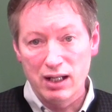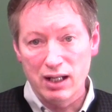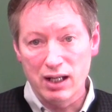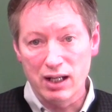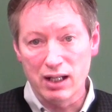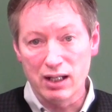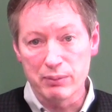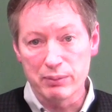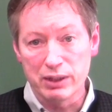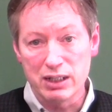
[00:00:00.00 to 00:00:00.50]

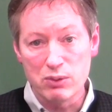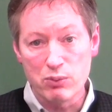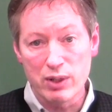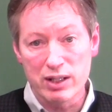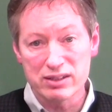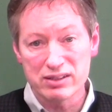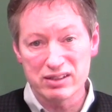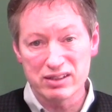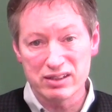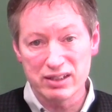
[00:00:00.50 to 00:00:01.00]
He
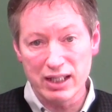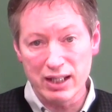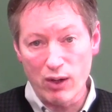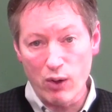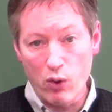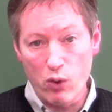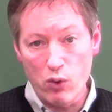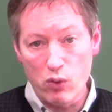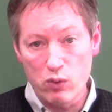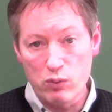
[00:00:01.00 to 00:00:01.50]
wants to stay
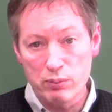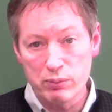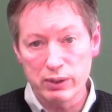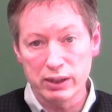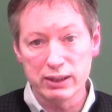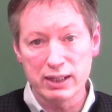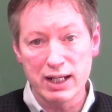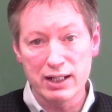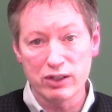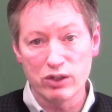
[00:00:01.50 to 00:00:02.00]
home
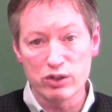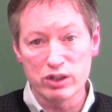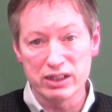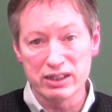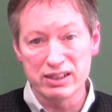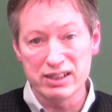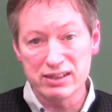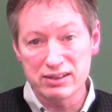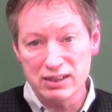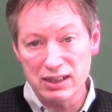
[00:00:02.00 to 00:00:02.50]
and not go to
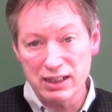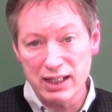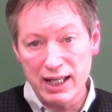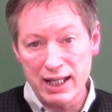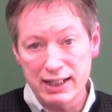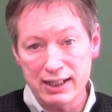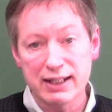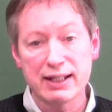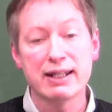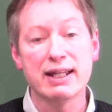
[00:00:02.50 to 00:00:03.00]

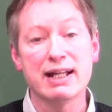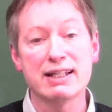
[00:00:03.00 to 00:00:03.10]
Disneyland.